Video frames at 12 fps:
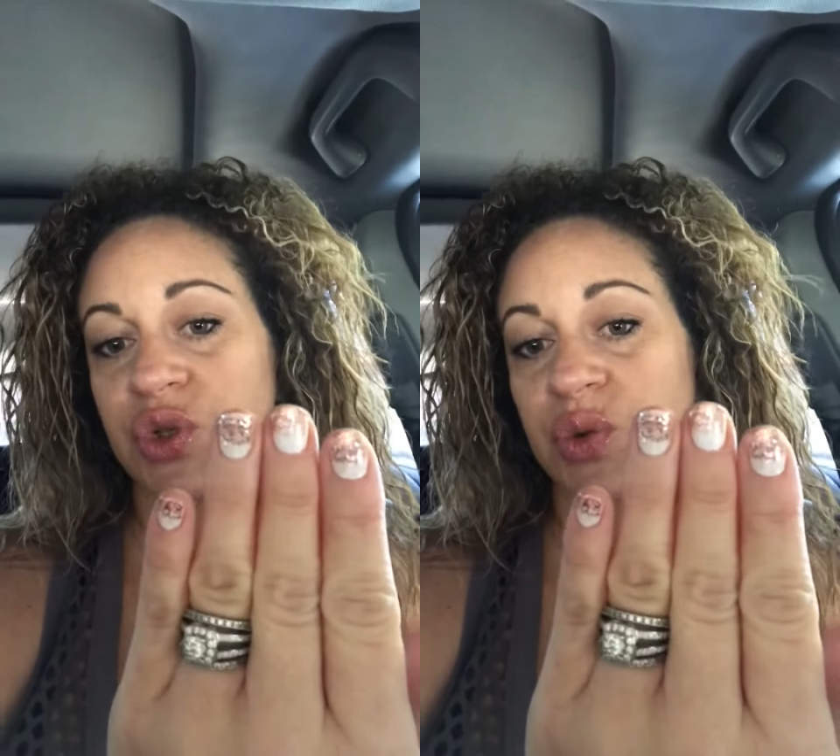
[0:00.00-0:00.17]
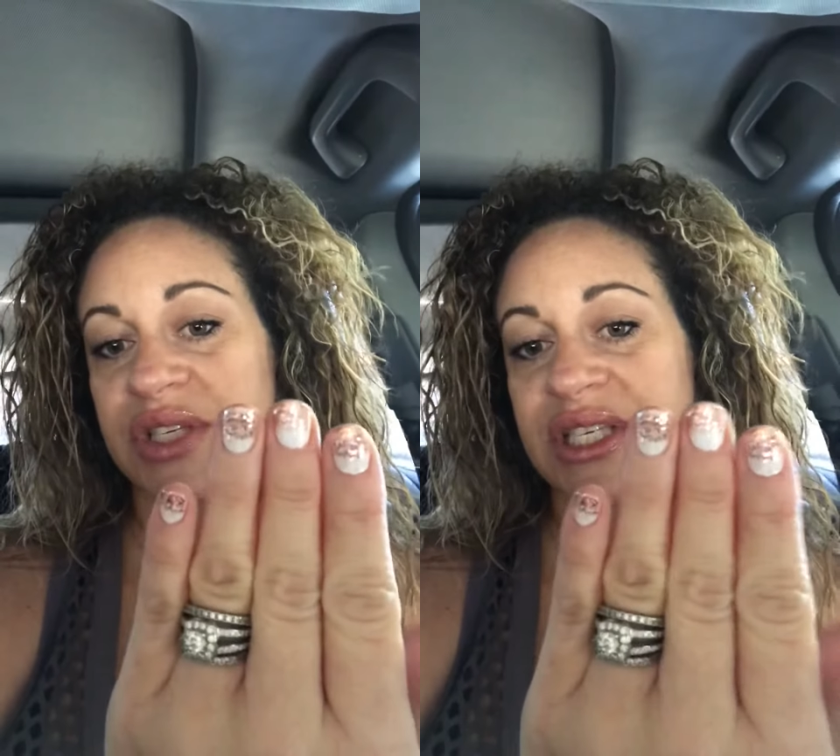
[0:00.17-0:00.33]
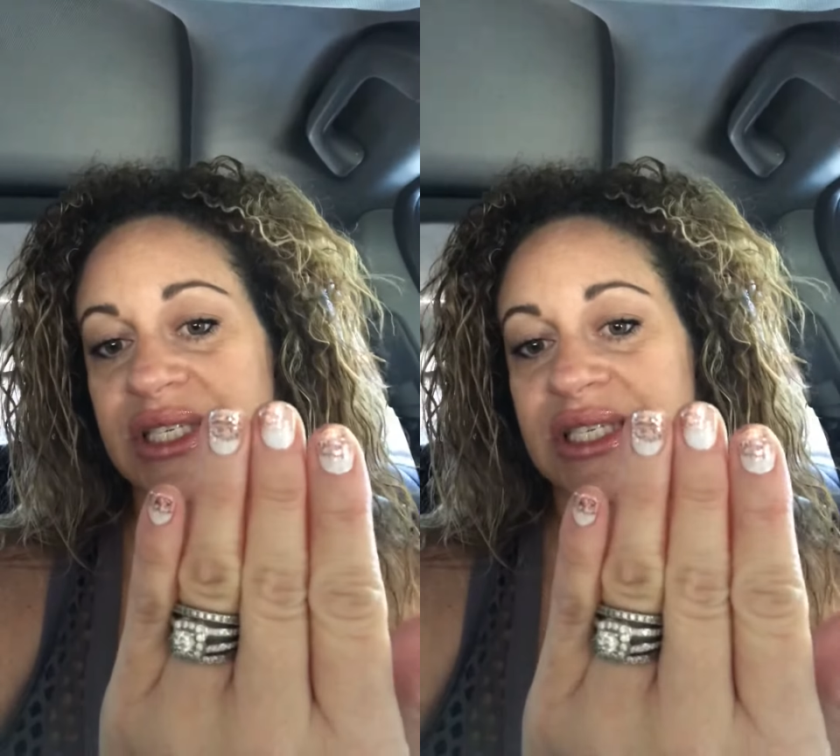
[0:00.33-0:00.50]

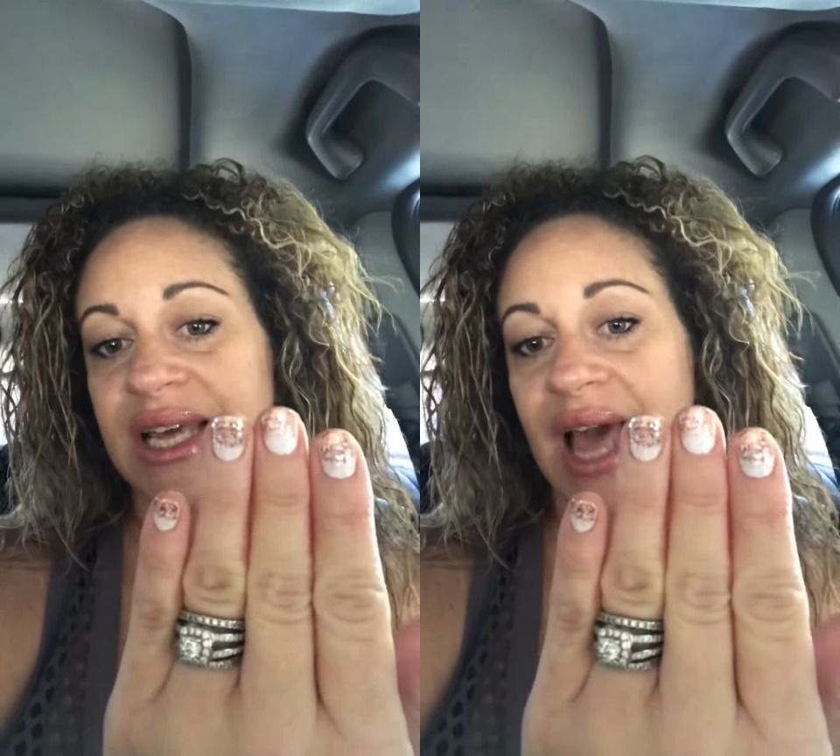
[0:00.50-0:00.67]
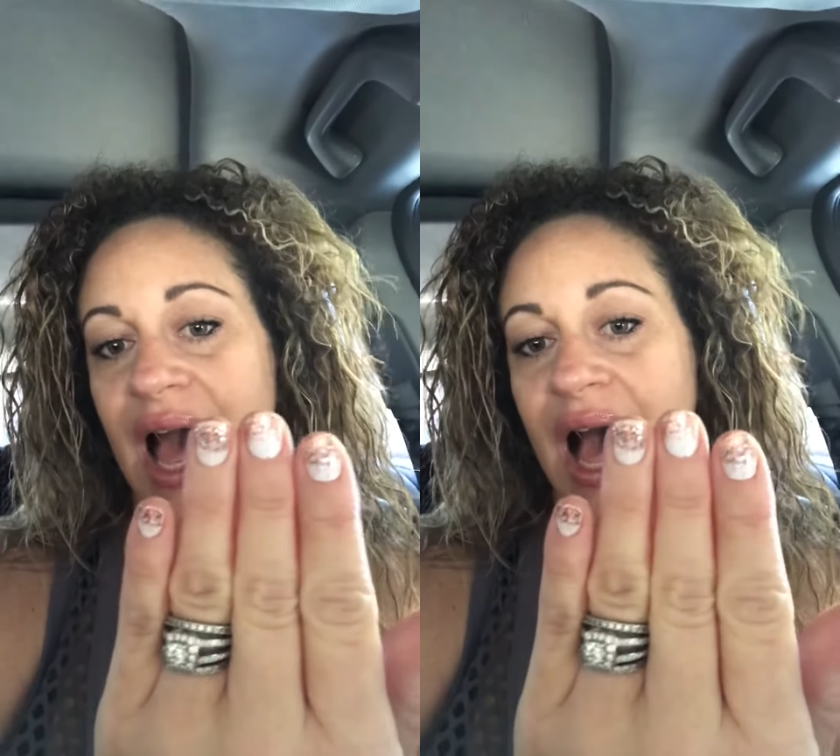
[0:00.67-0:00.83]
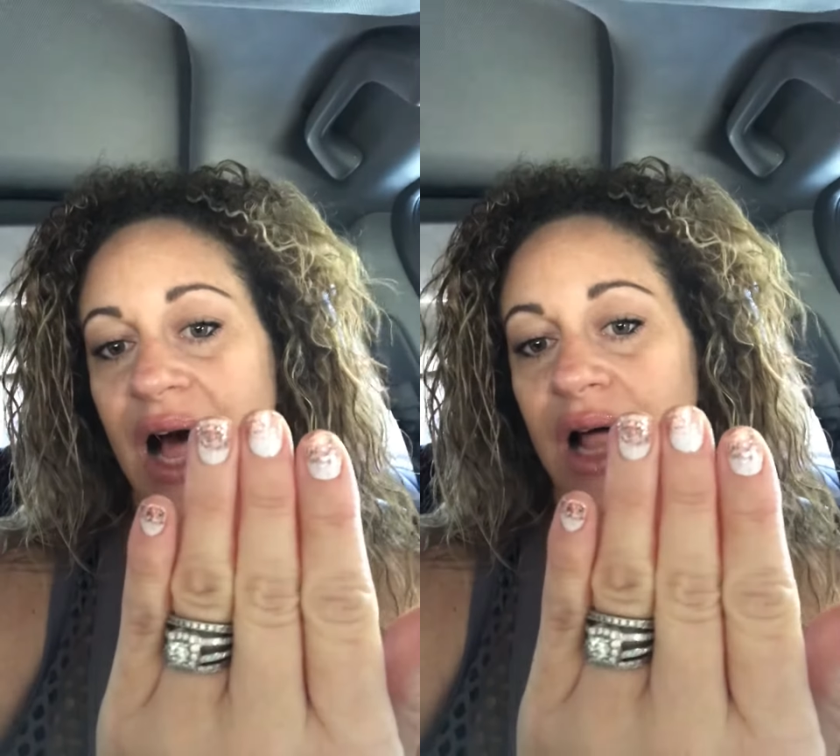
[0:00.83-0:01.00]
Swiss and
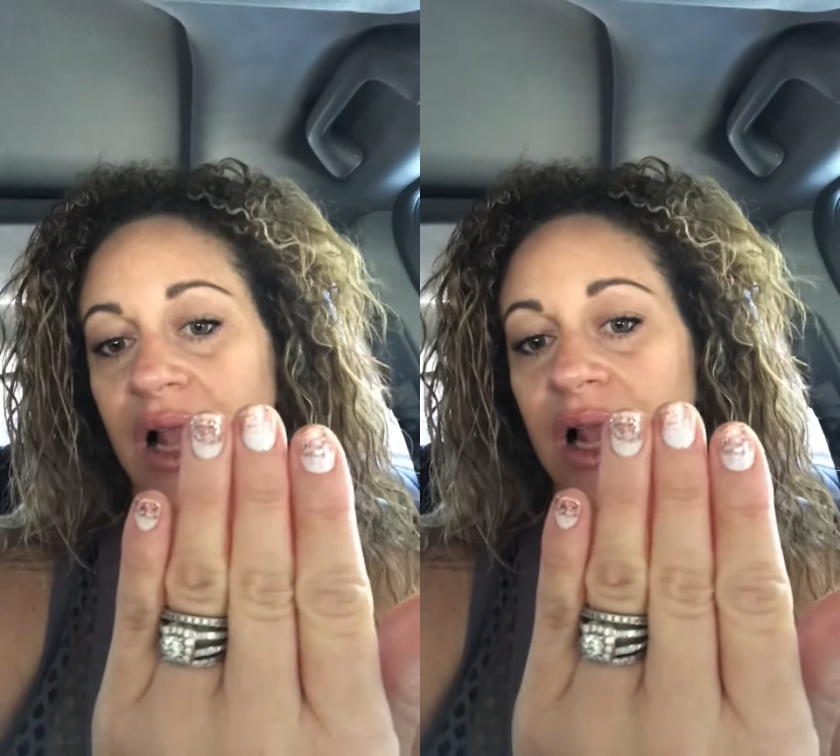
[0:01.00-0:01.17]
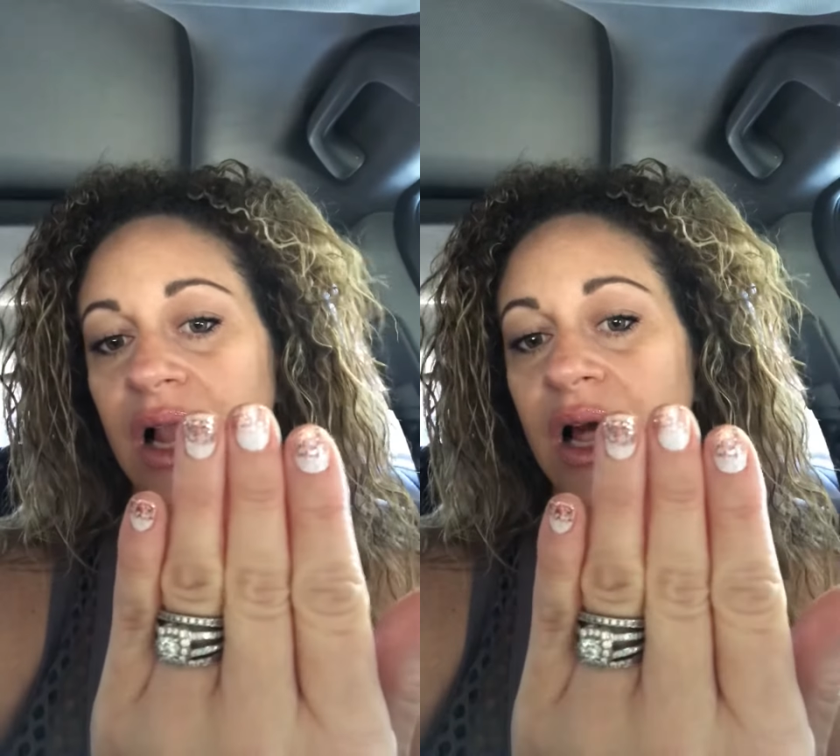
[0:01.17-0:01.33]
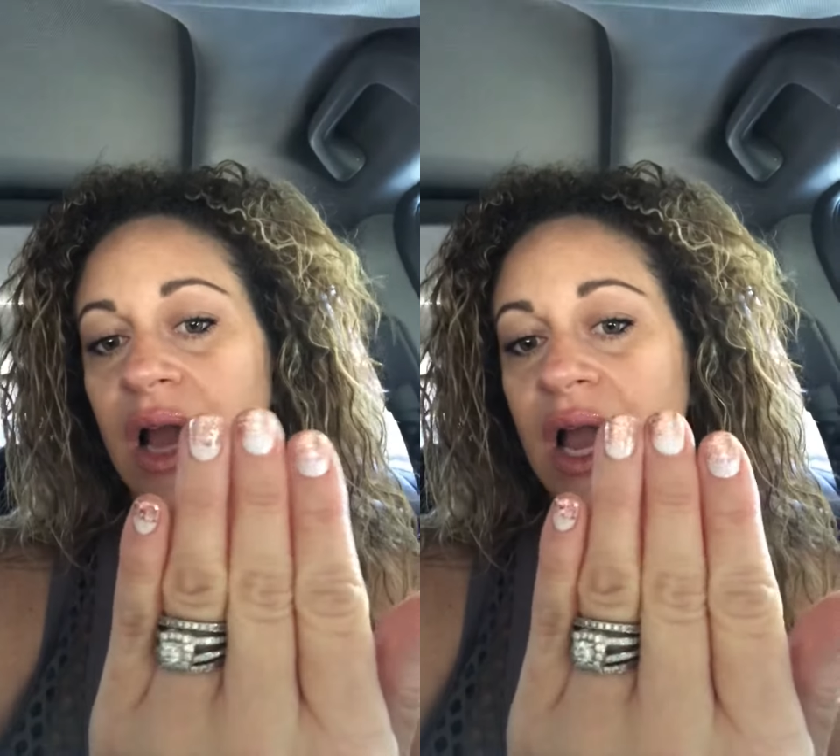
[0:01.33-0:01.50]

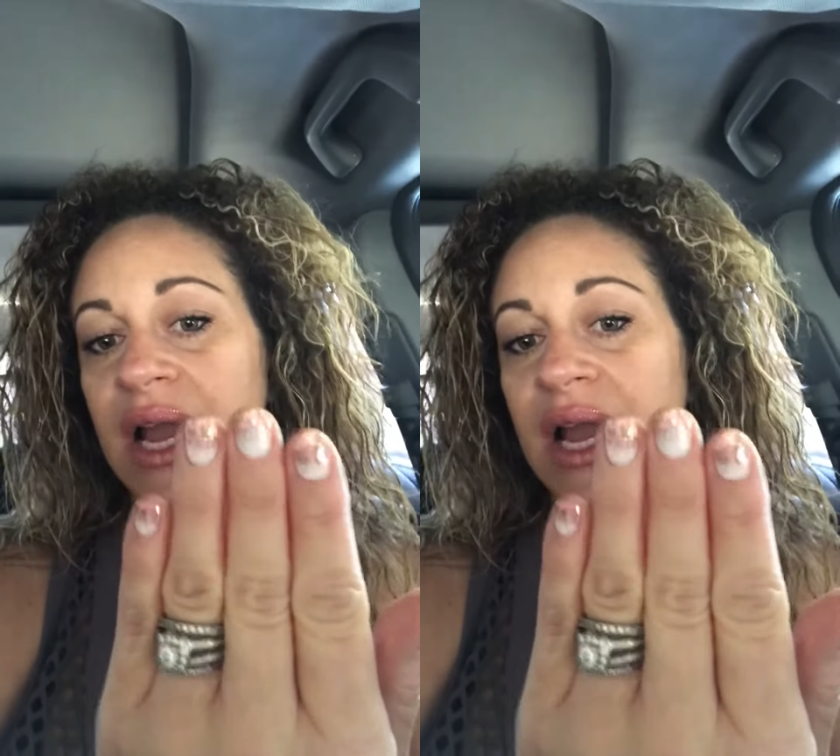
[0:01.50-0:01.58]
Tell.